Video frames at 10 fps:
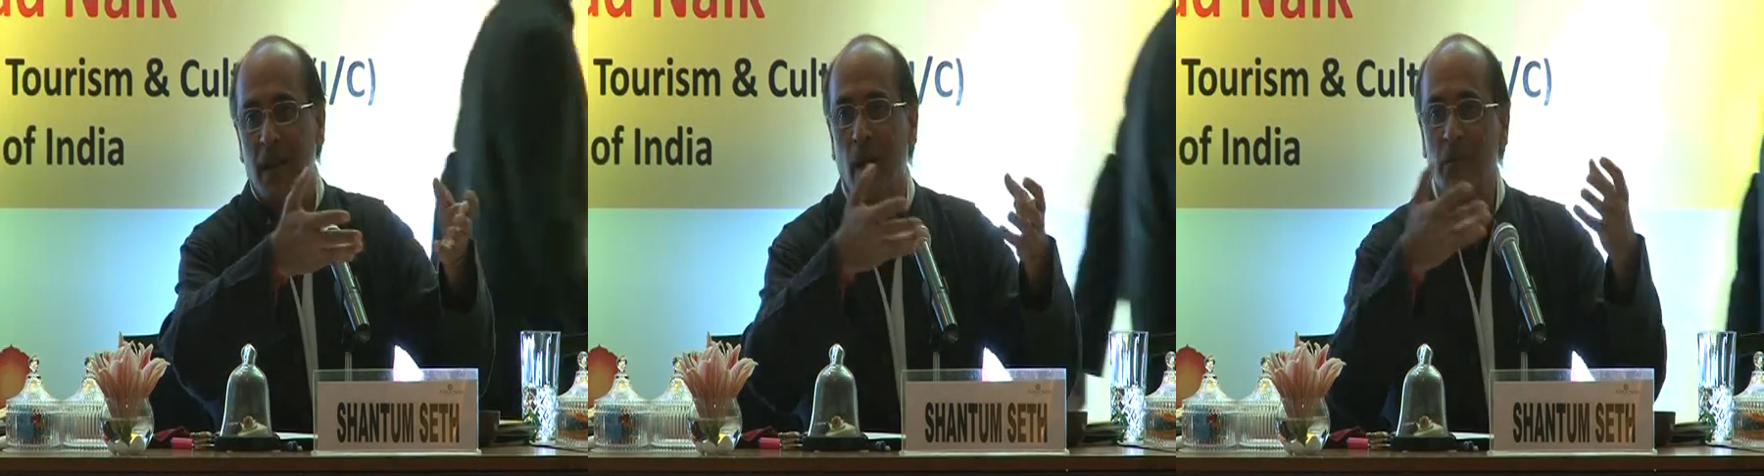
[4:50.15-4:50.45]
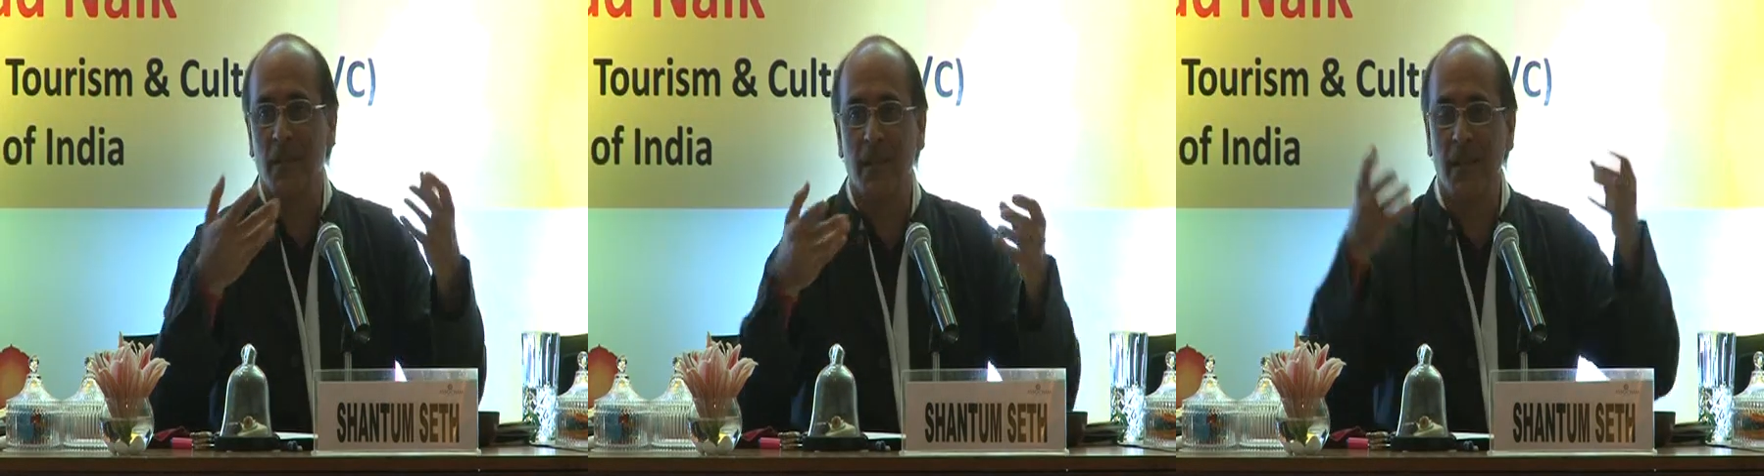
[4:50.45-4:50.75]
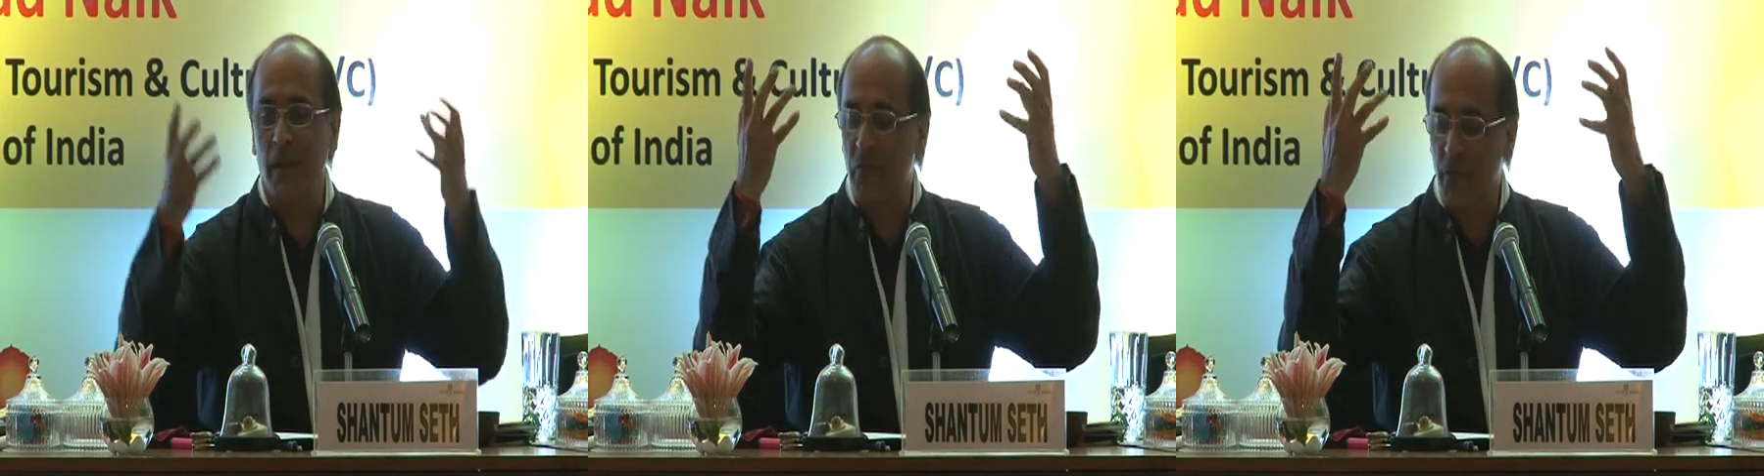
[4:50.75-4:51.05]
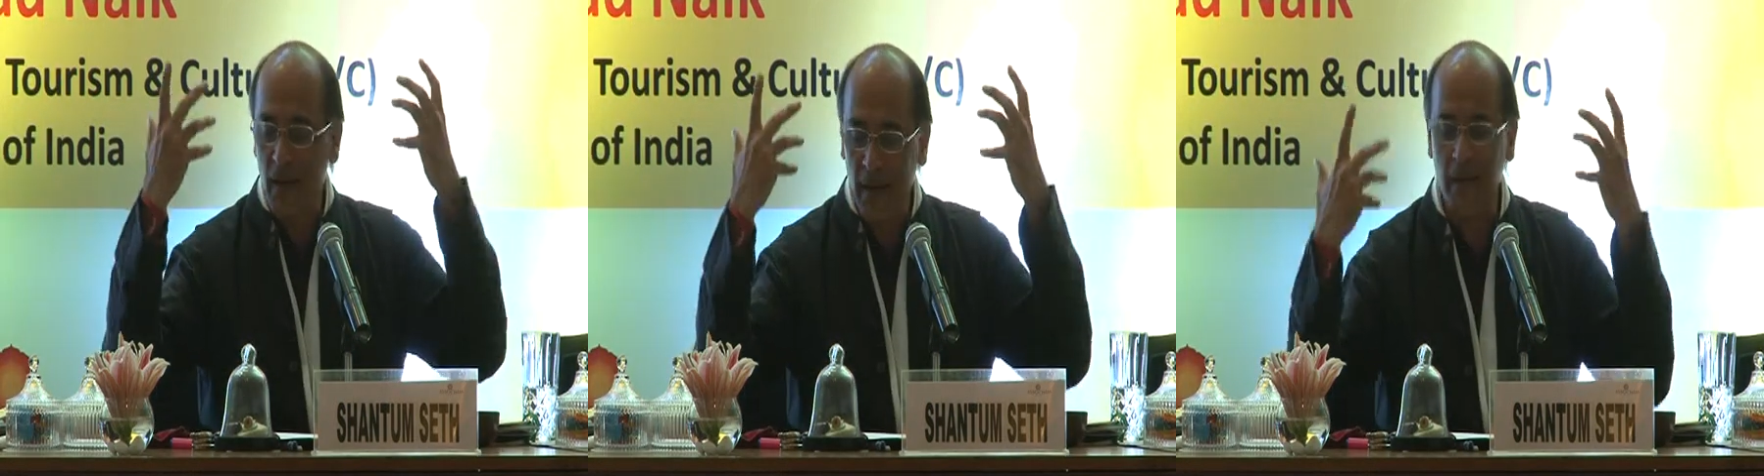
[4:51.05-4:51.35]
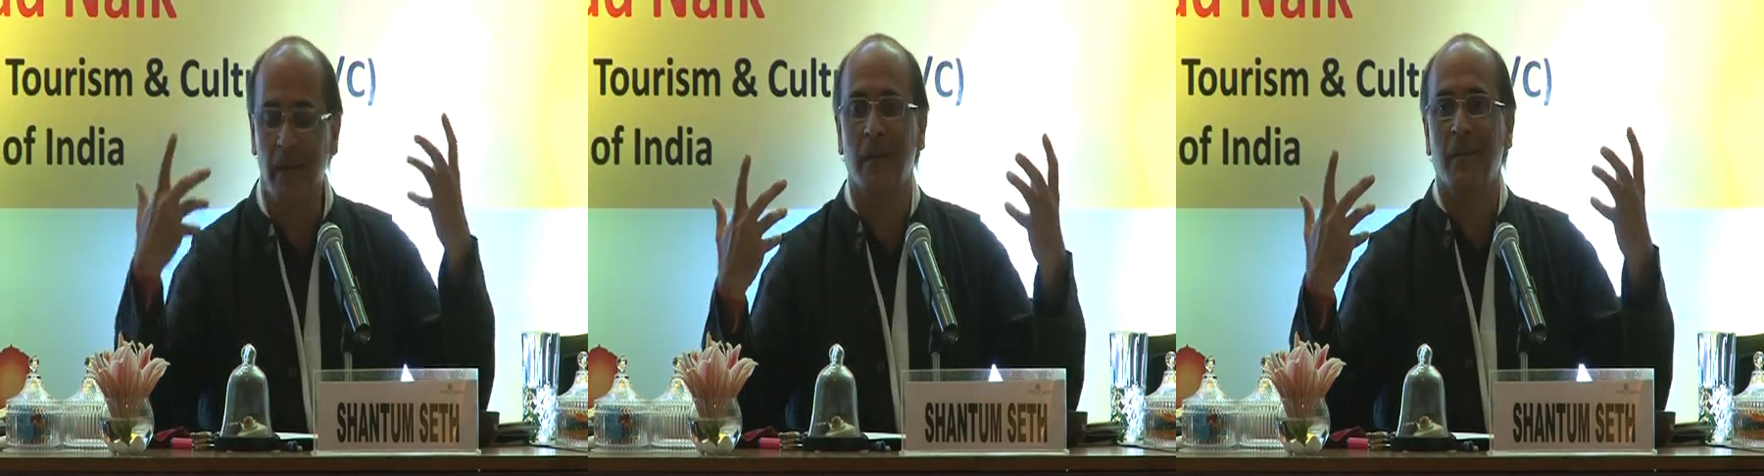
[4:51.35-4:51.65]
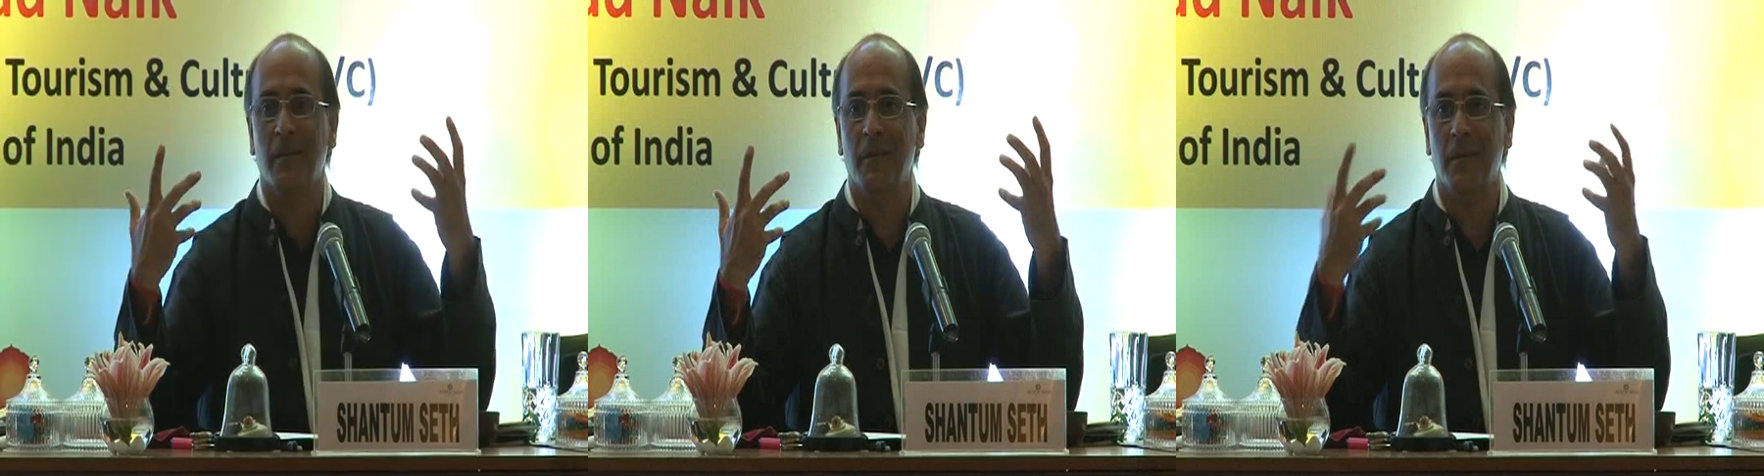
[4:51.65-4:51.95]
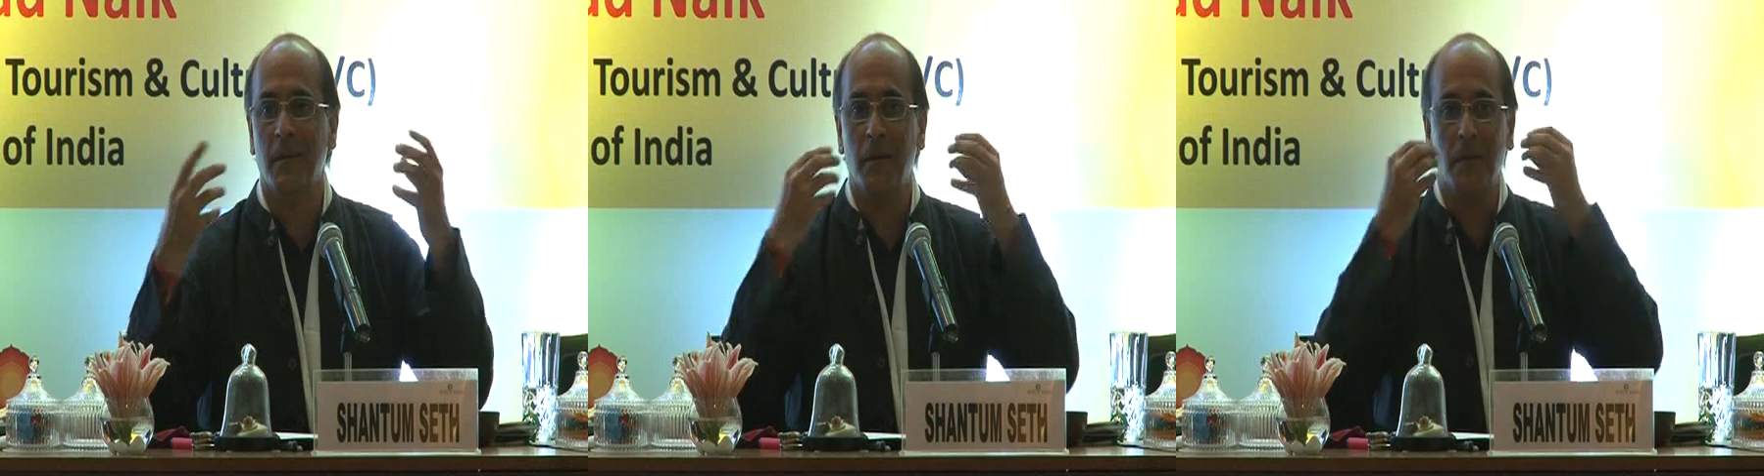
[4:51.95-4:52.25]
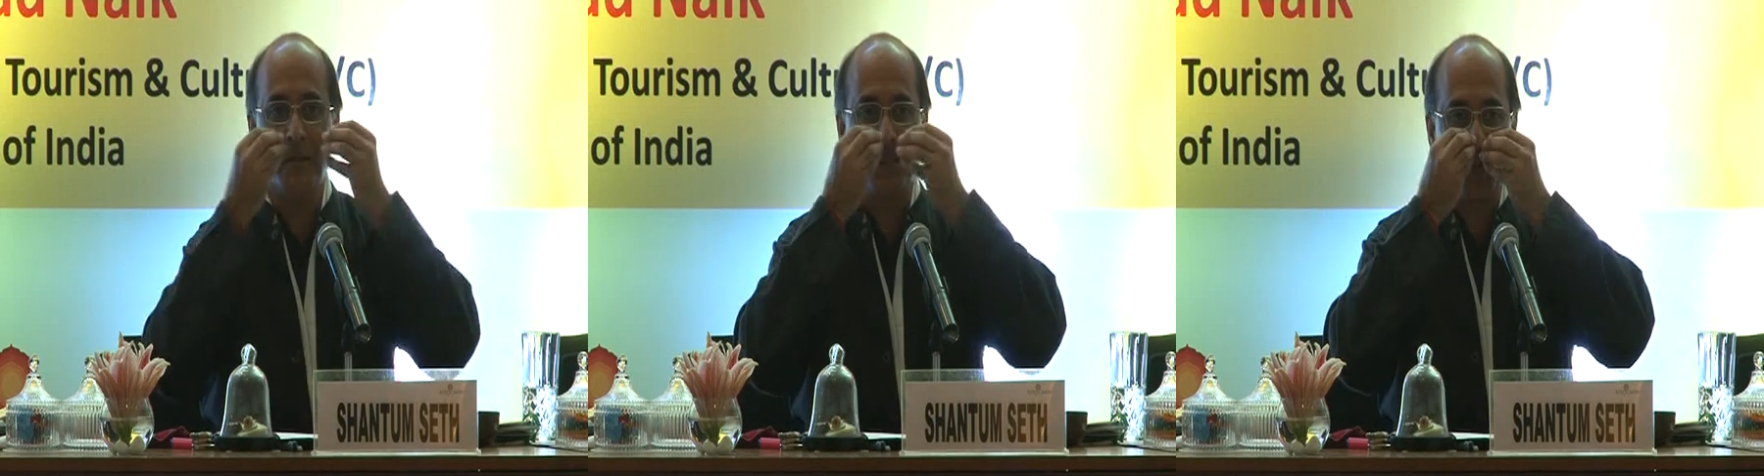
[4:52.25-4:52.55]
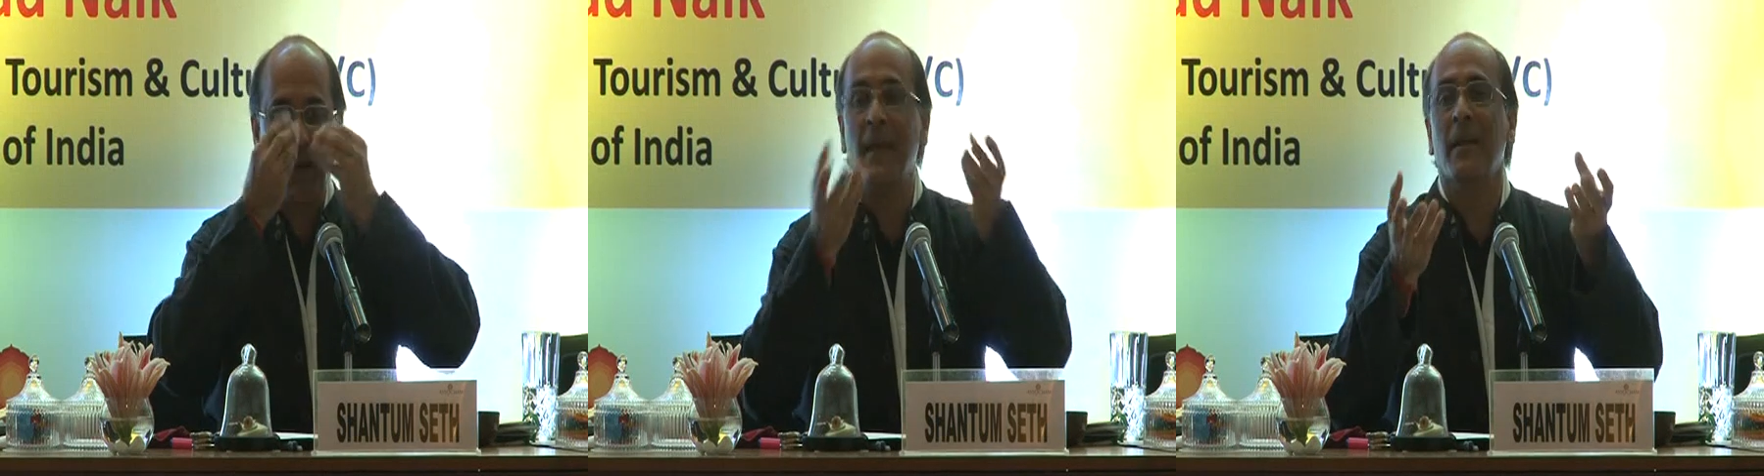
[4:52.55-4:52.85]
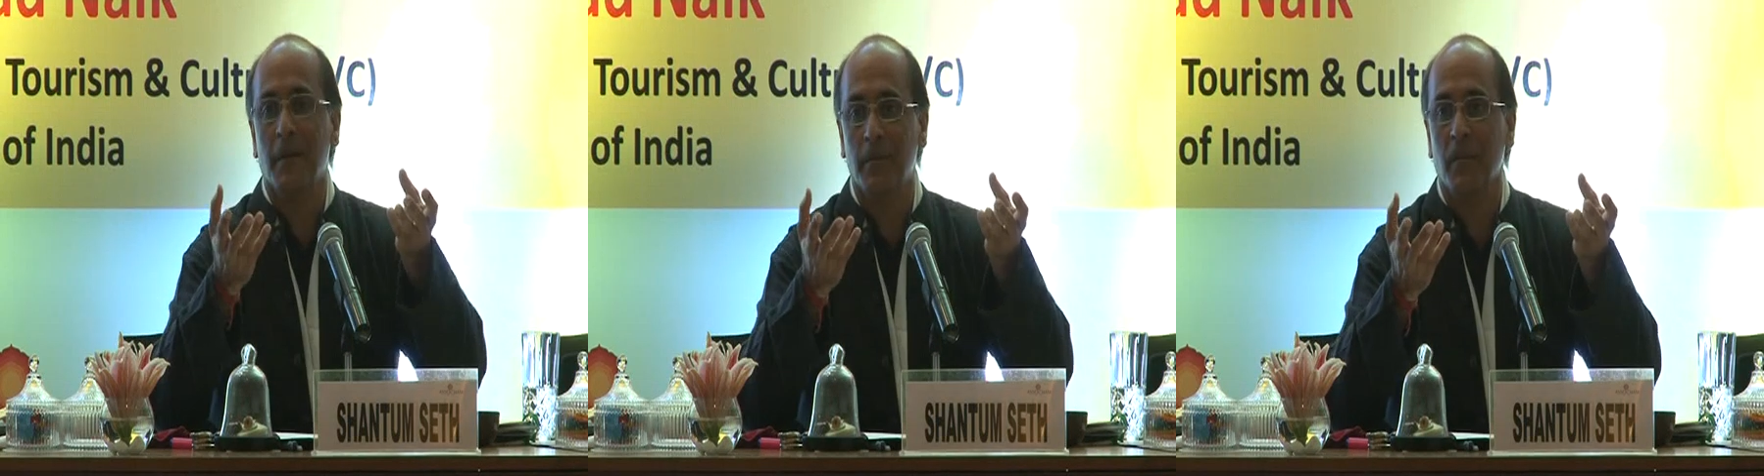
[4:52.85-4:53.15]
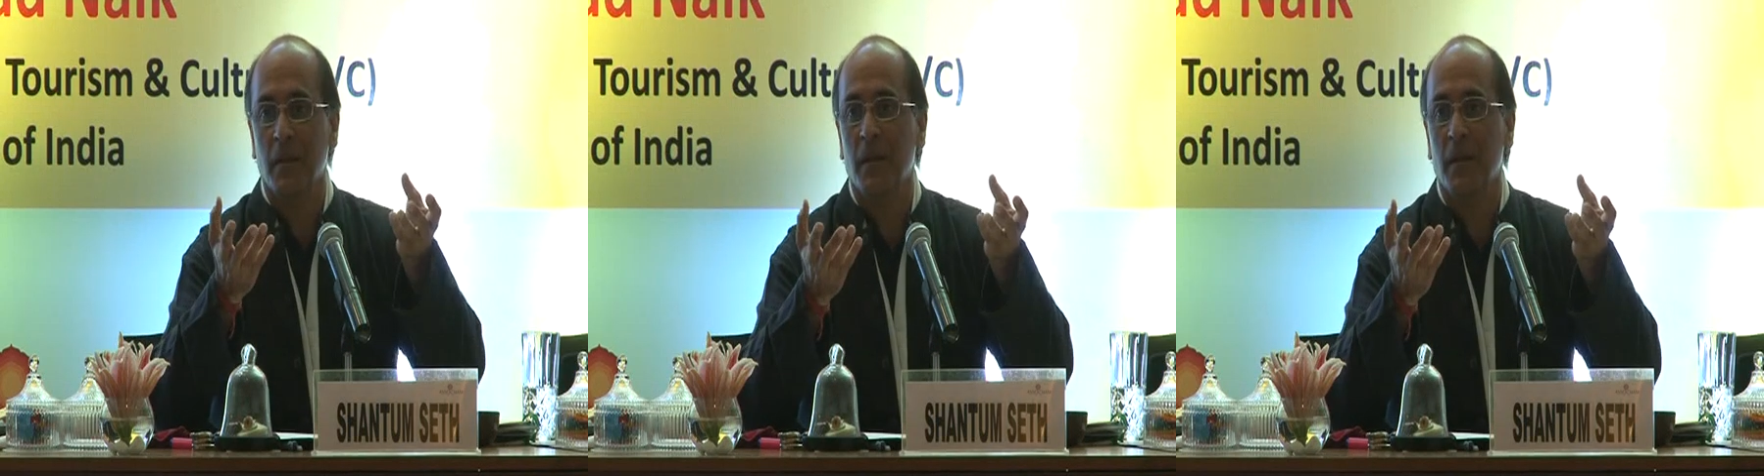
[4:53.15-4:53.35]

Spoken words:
and I was sitting there feeling the smelling